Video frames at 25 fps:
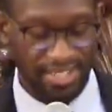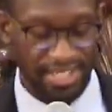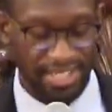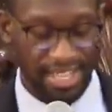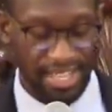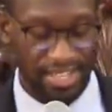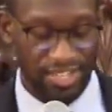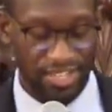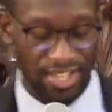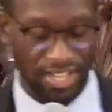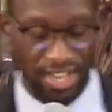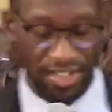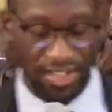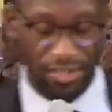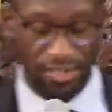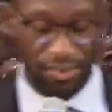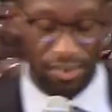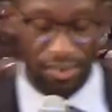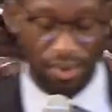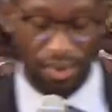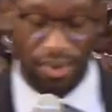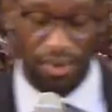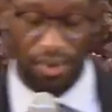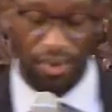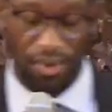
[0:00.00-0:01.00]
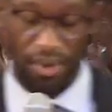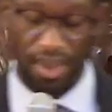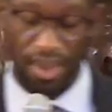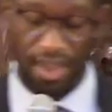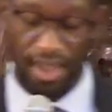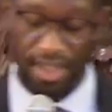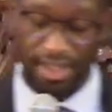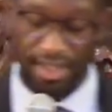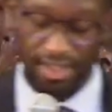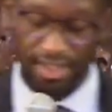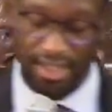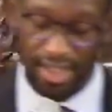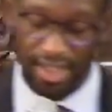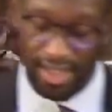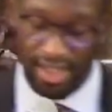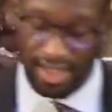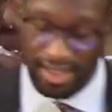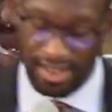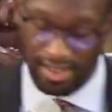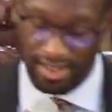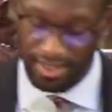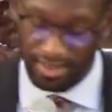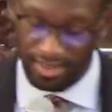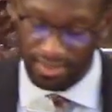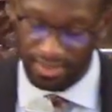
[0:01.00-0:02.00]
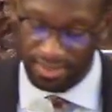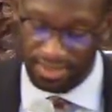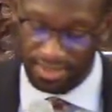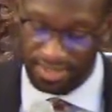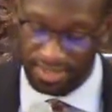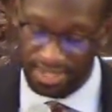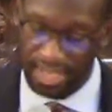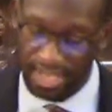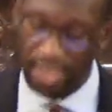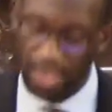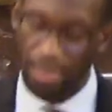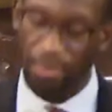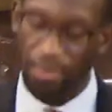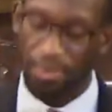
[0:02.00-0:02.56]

that Jethro gives.